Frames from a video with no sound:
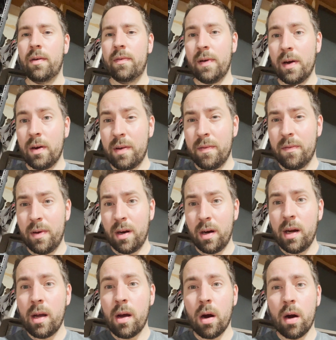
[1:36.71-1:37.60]
found it
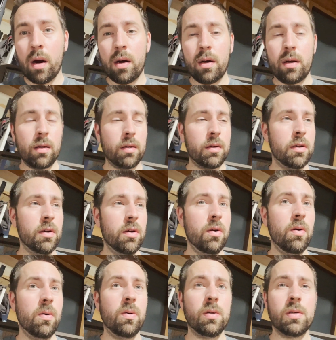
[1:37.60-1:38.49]
very hard
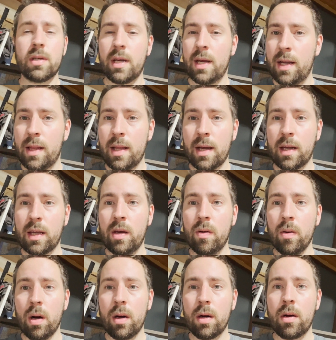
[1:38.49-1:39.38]
to scan that
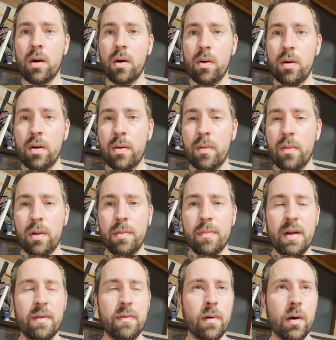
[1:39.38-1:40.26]
QR code with
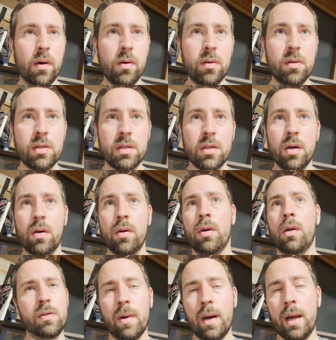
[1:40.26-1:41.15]
my phone, so
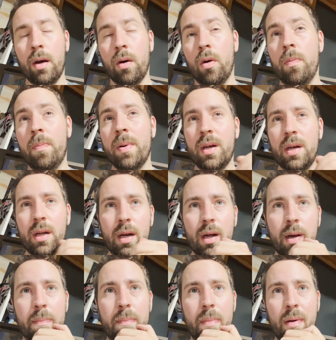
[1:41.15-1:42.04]
that's why I opened it
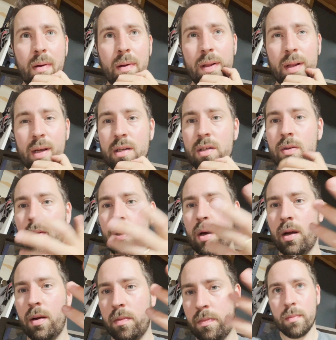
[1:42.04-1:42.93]
up, and that's
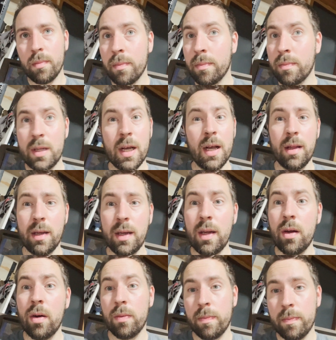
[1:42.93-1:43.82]
why I'm telling
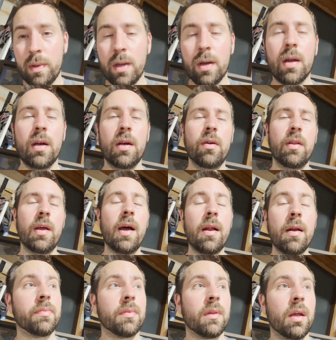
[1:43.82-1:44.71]
you, you can do
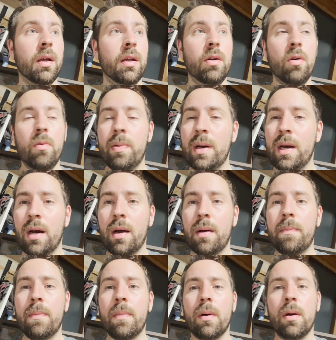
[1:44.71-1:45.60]
that. You open it
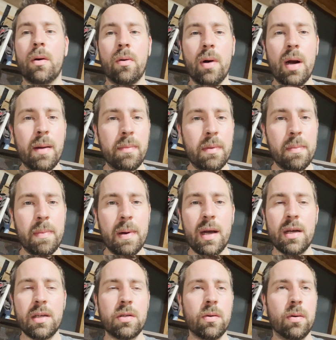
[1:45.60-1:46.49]
up, grab the
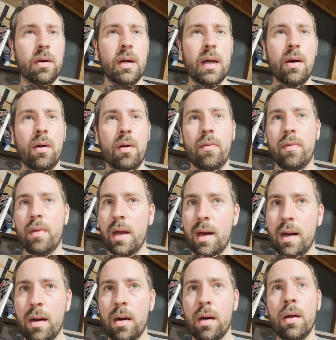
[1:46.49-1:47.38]
password out of
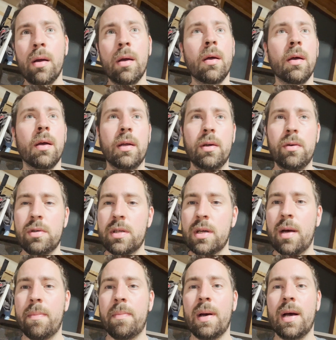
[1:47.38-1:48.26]
there, use
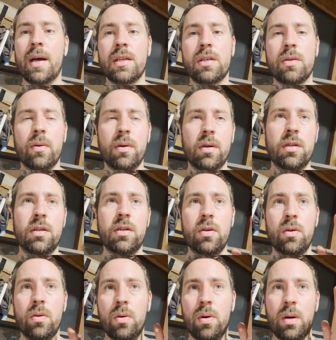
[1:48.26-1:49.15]
that password
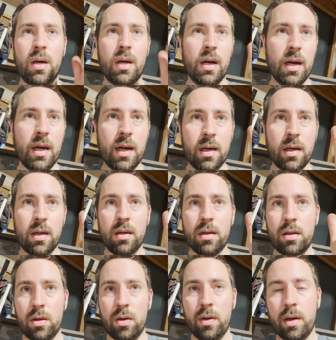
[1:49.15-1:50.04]
to connect
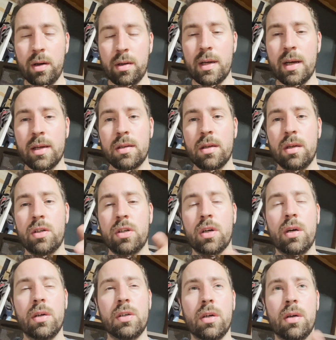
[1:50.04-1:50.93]
to your Tesla
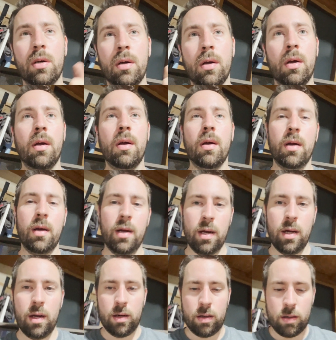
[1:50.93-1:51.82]
charger.
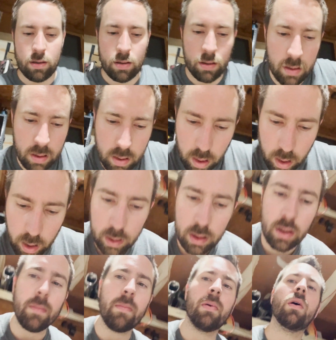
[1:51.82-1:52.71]
And I
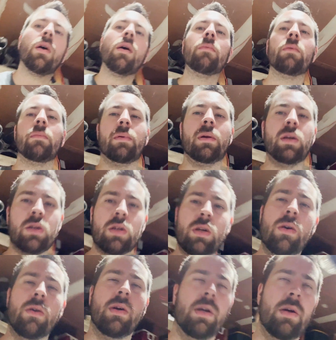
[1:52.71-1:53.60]
should probably
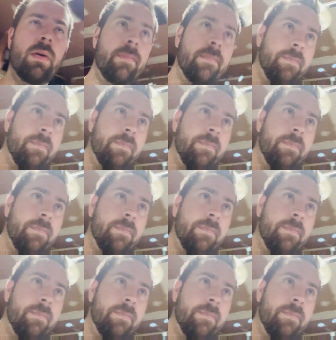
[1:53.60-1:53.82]
show you